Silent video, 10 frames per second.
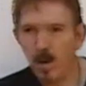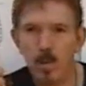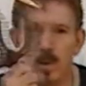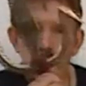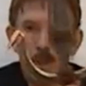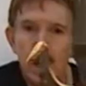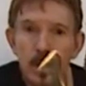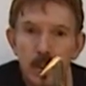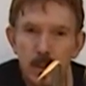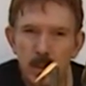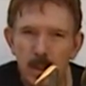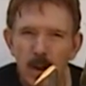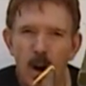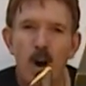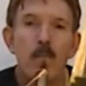was this,
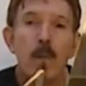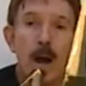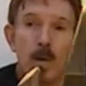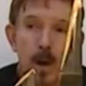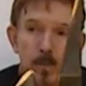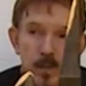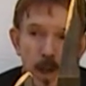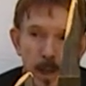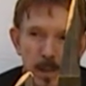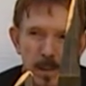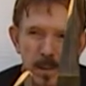off my website.